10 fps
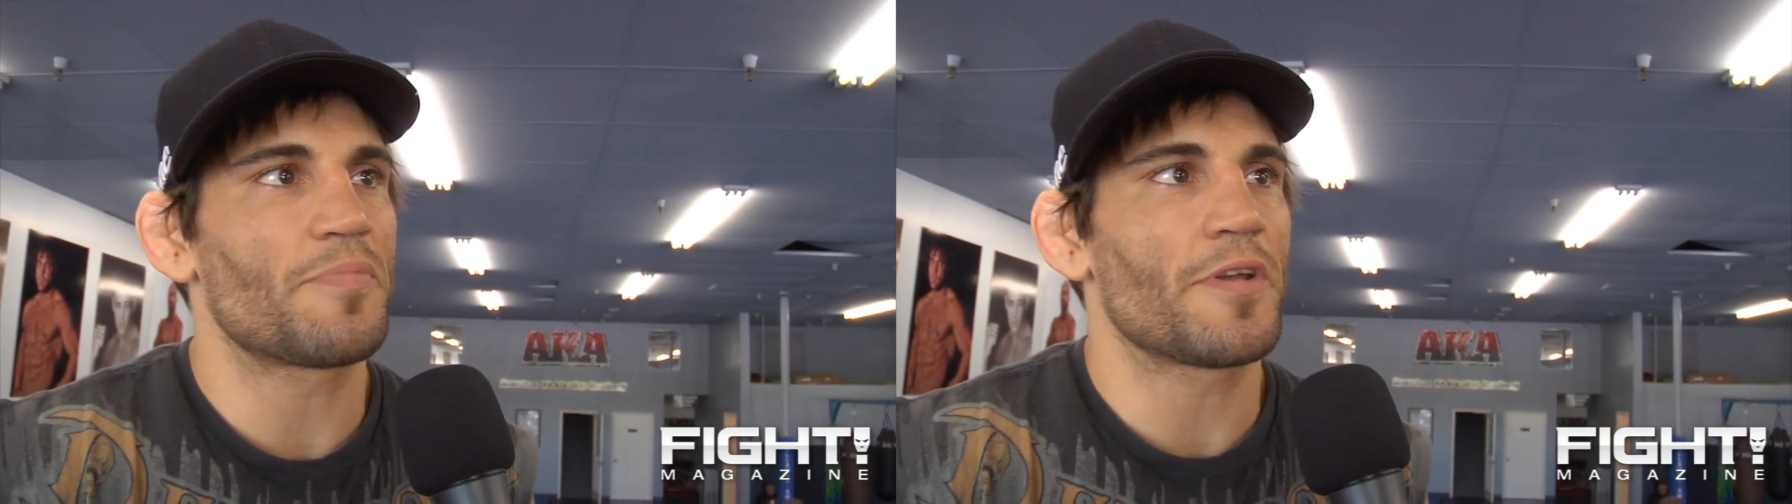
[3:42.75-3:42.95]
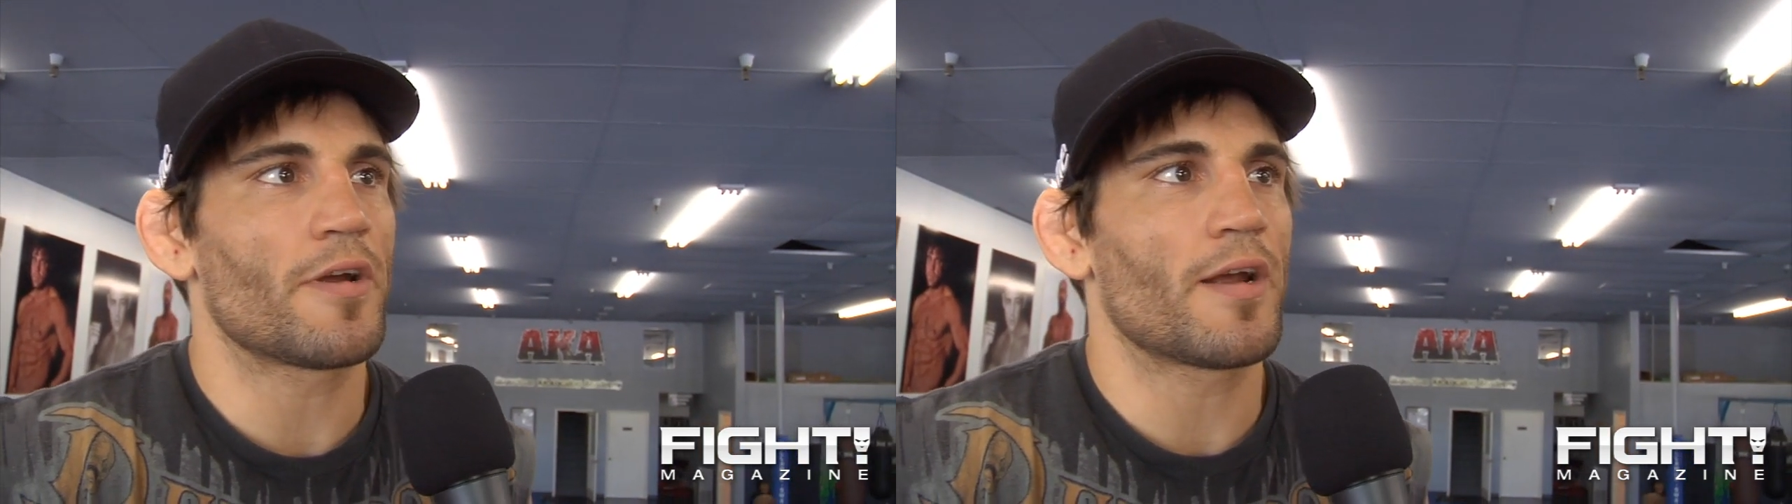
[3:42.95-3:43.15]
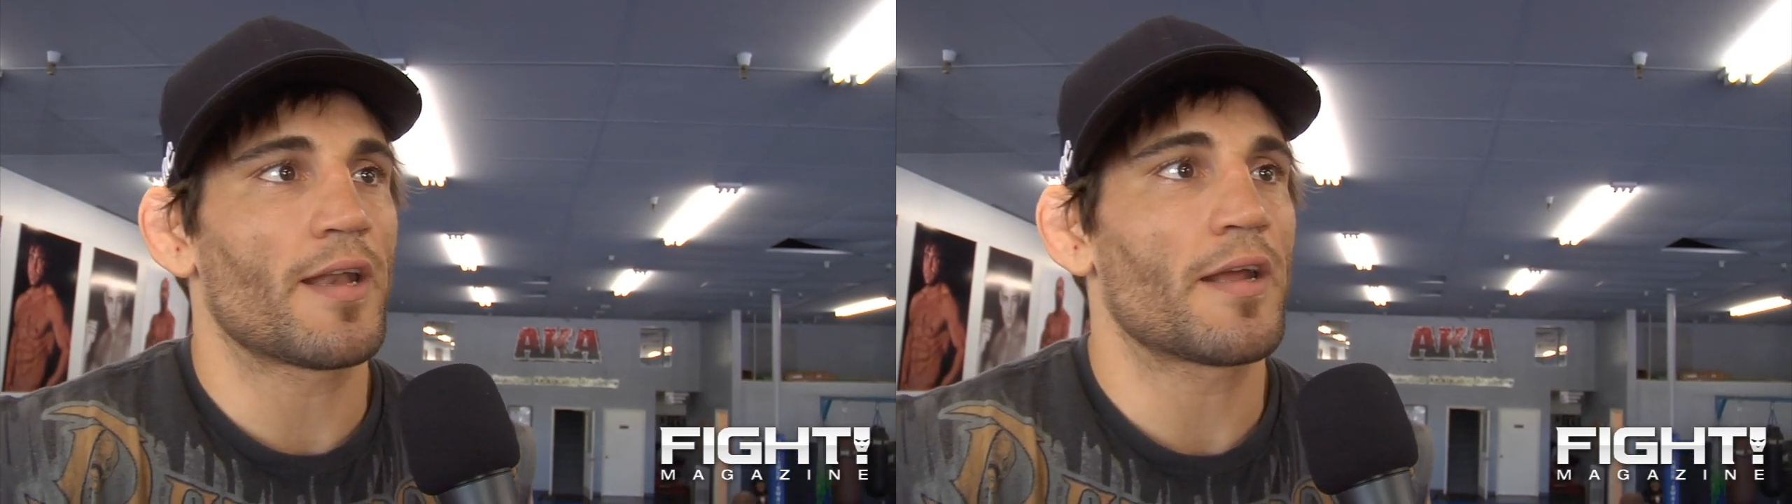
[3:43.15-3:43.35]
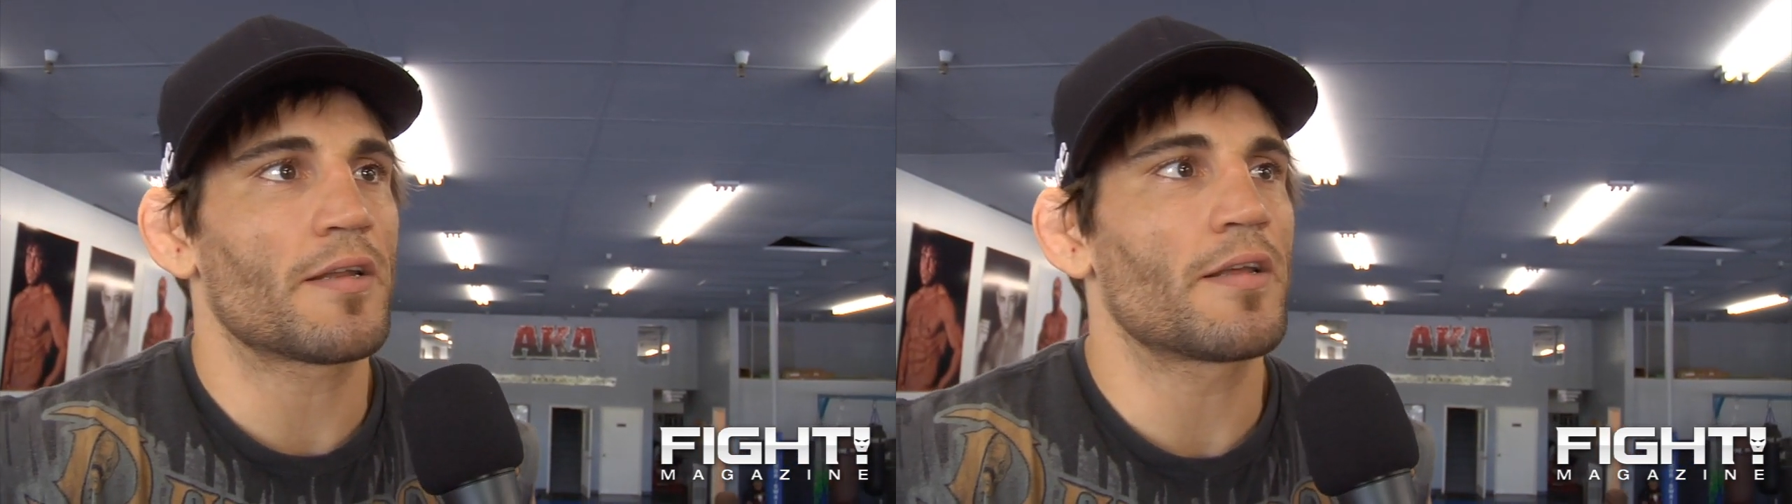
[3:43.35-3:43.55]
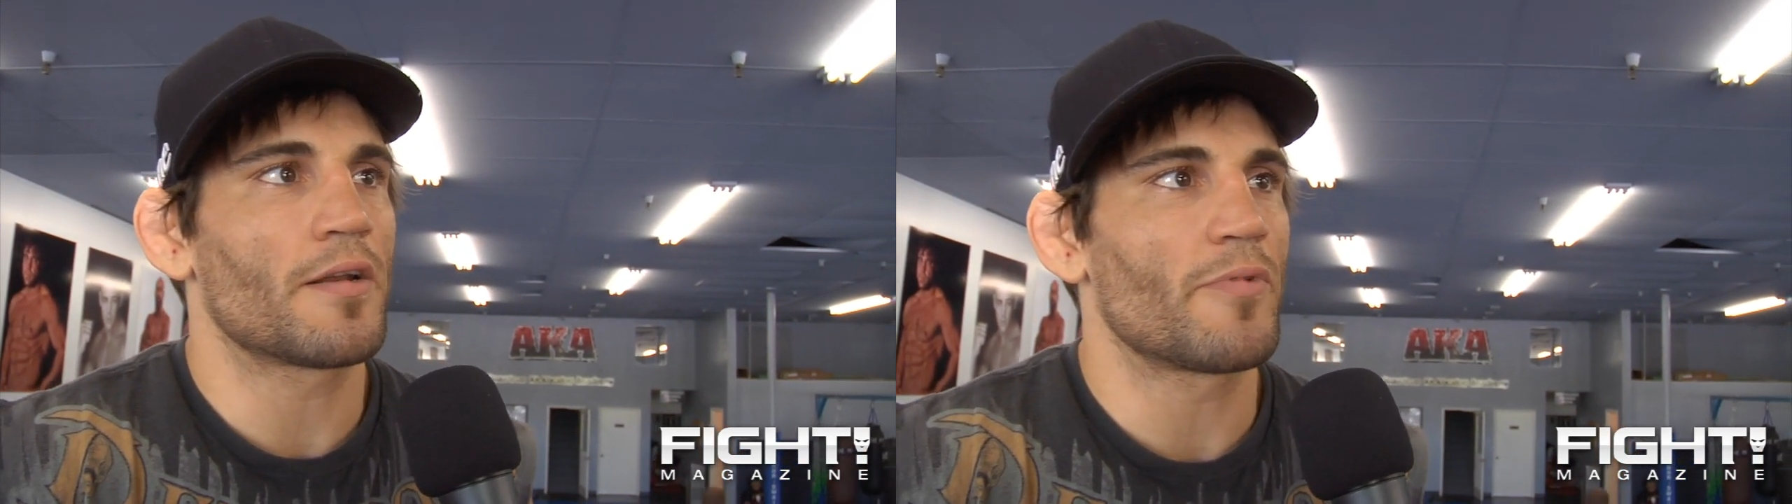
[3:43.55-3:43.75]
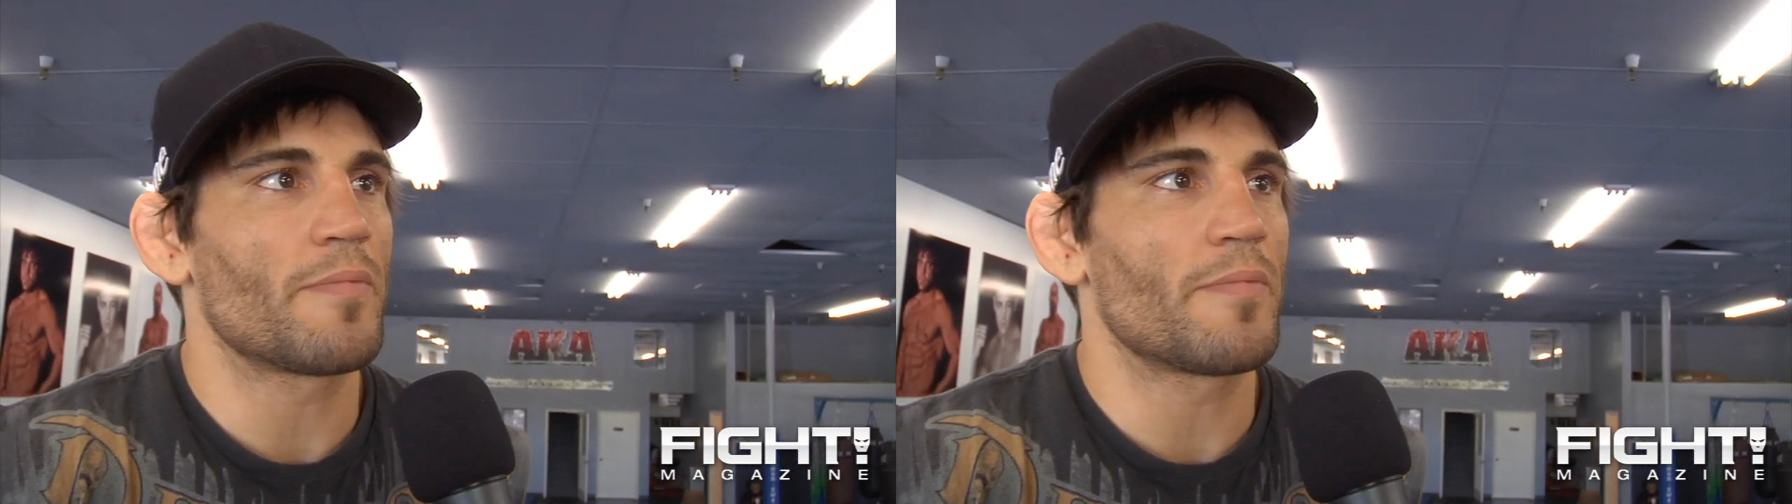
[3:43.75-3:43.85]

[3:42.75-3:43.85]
Pierre, I'd like to get a